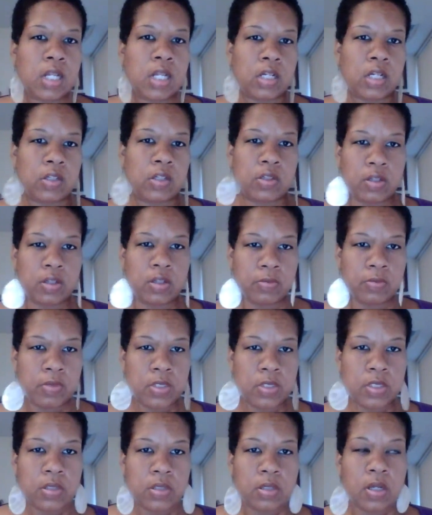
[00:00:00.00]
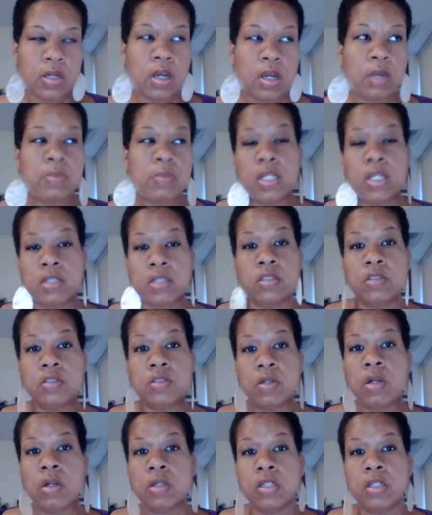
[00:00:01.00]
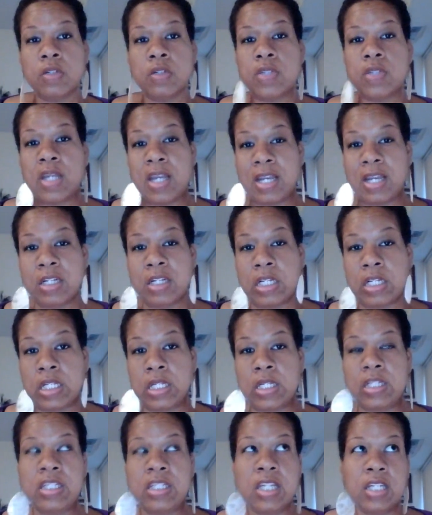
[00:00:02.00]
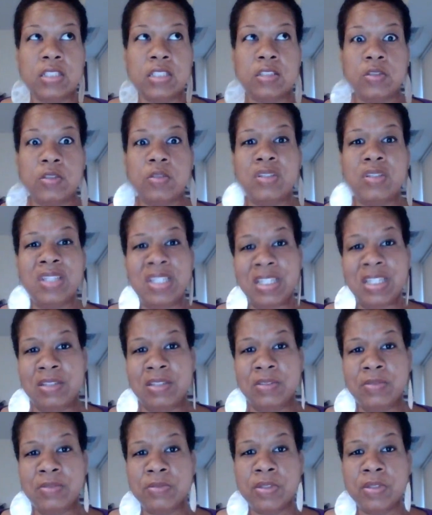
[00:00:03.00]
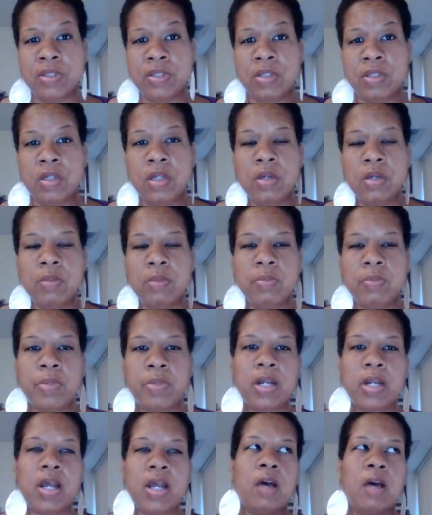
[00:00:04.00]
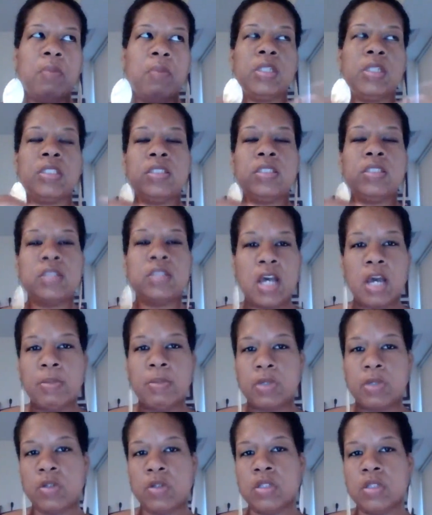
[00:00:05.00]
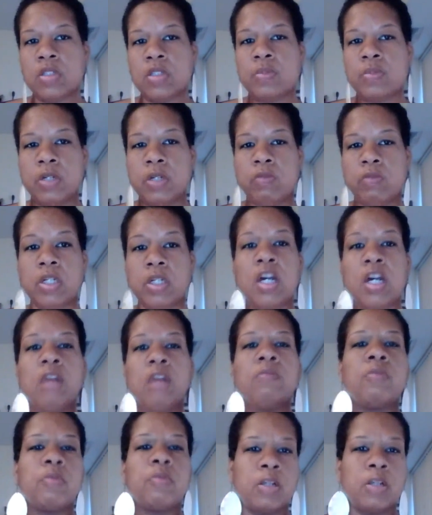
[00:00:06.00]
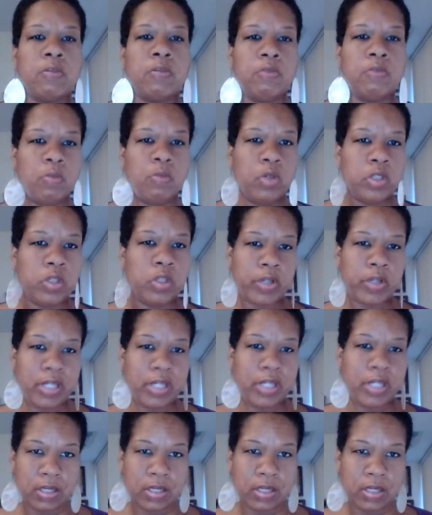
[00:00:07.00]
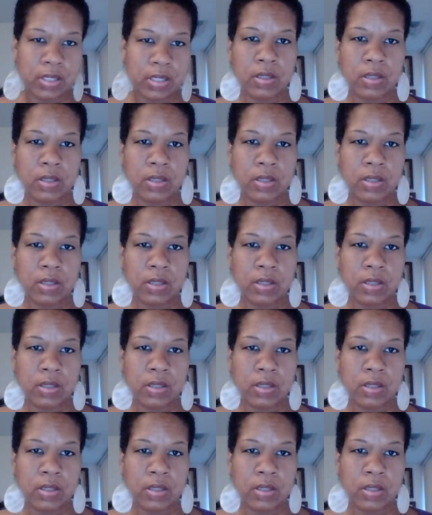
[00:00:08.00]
That's not a good enough reason. Yes, you're strong enough to handle it. Yes, you'll live, but how much time are you going to spend recovering from what you're in?